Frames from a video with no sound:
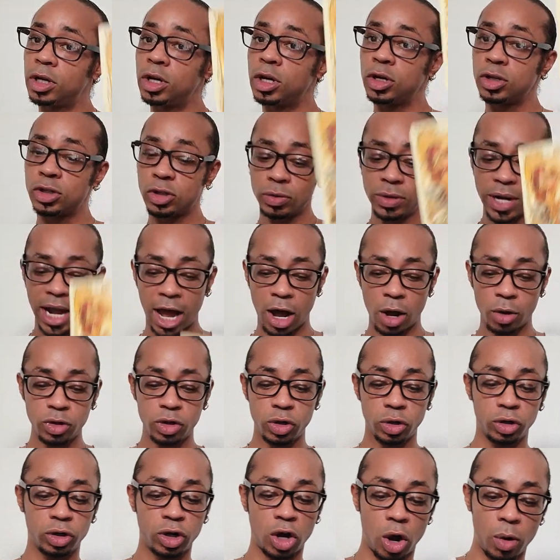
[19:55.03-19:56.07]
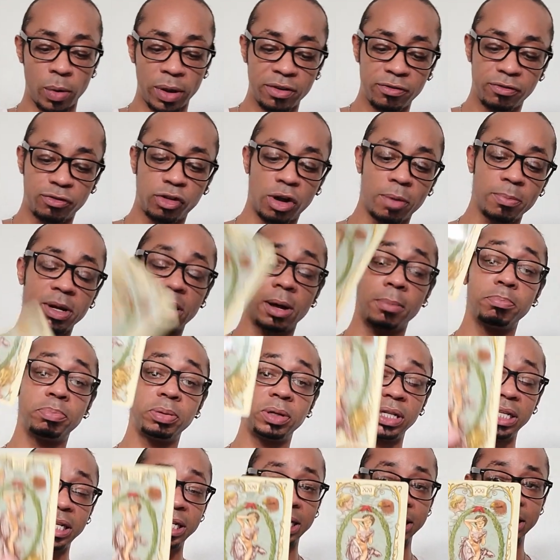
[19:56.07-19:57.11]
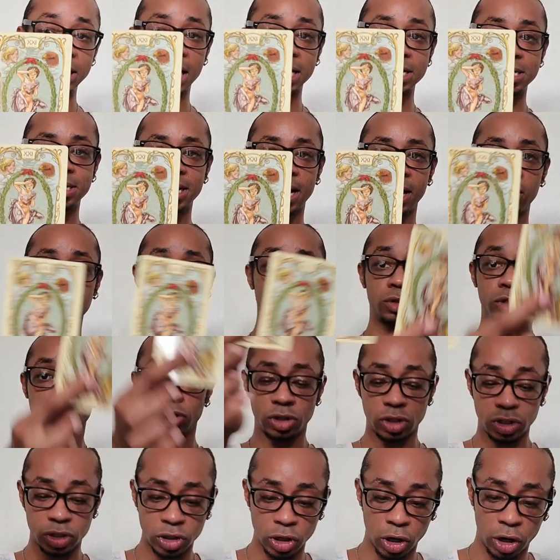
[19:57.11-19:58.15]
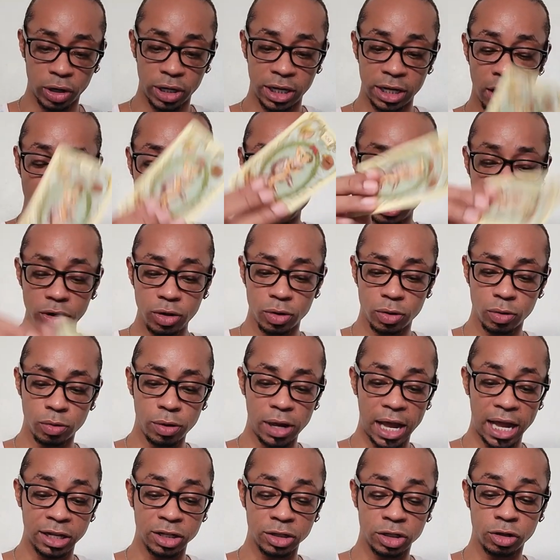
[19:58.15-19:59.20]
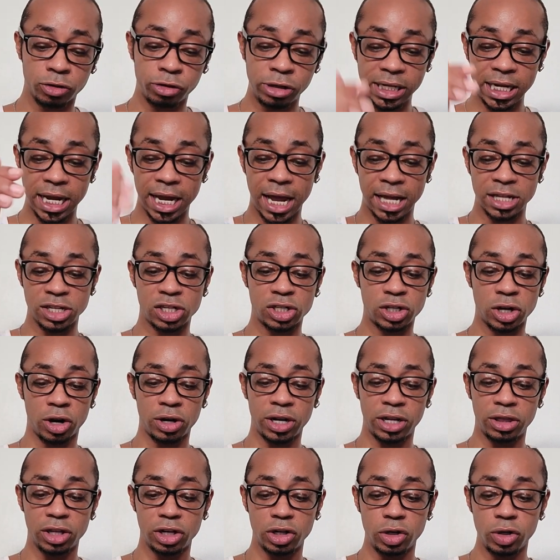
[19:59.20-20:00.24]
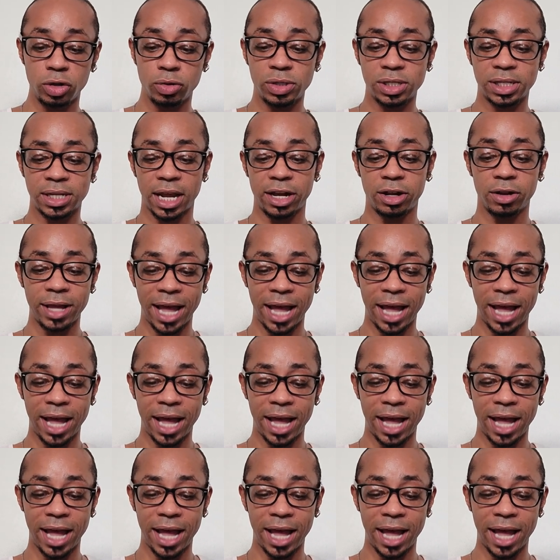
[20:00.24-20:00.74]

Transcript: So now you're going from completing that cycle to starting anew and create and starting the new cycle,